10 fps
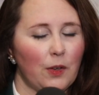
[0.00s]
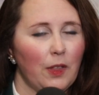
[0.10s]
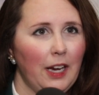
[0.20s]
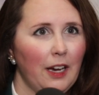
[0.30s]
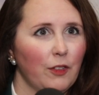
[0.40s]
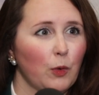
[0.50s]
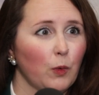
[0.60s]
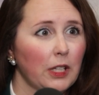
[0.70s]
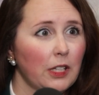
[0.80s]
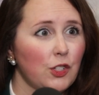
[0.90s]
So they have a
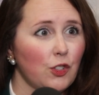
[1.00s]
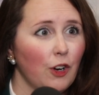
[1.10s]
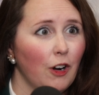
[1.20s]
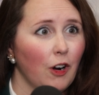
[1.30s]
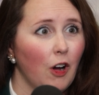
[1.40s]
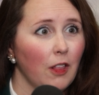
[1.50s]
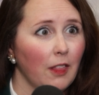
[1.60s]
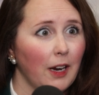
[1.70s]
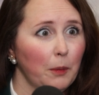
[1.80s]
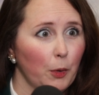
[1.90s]
really strong
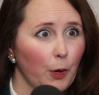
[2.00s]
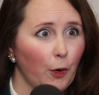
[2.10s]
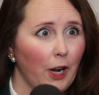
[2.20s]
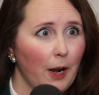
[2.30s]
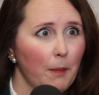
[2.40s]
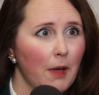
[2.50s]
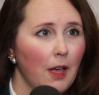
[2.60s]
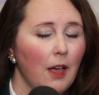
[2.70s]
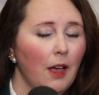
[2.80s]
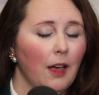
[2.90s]
online program.
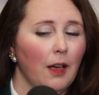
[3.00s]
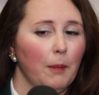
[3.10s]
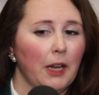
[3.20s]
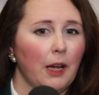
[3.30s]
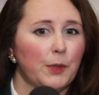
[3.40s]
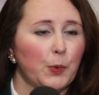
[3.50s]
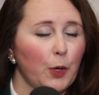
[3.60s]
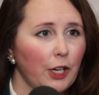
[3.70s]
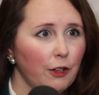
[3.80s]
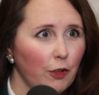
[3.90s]
And I was
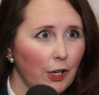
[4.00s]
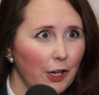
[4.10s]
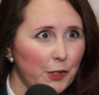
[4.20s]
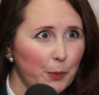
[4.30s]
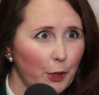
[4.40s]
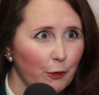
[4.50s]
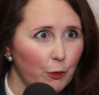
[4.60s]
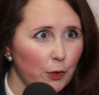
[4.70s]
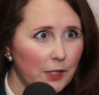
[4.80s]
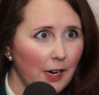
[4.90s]
working for CareSpring
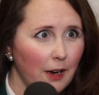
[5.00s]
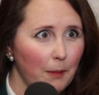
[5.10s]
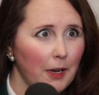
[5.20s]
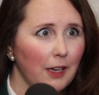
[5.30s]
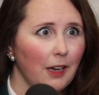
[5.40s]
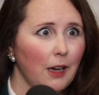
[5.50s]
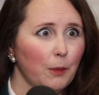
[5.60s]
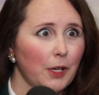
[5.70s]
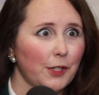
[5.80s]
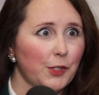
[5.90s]
full-time, and I
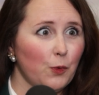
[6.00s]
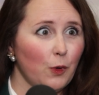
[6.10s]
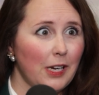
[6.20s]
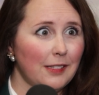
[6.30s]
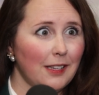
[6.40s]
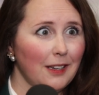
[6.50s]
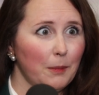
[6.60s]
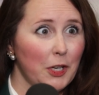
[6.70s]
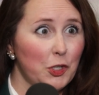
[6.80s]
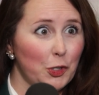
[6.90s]
was raising
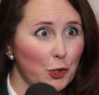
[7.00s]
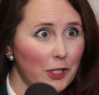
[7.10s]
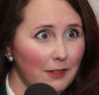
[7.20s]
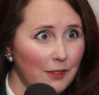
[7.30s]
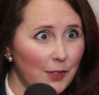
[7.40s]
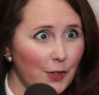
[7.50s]
my children.